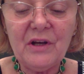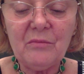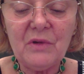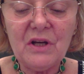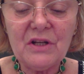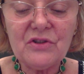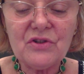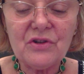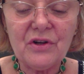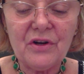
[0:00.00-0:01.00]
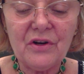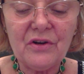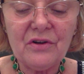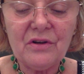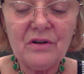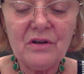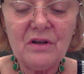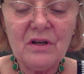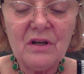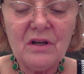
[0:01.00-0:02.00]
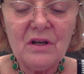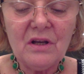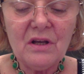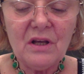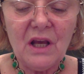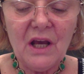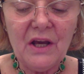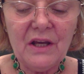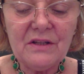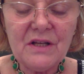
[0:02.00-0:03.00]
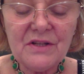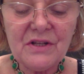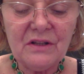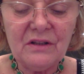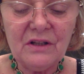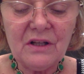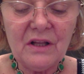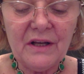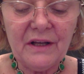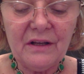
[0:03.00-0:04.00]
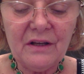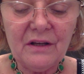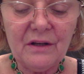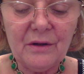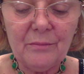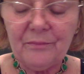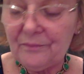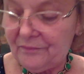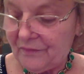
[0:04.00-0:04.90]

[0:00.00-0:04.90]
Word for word: I'm not sure. Yeah, it doesn't look like, um,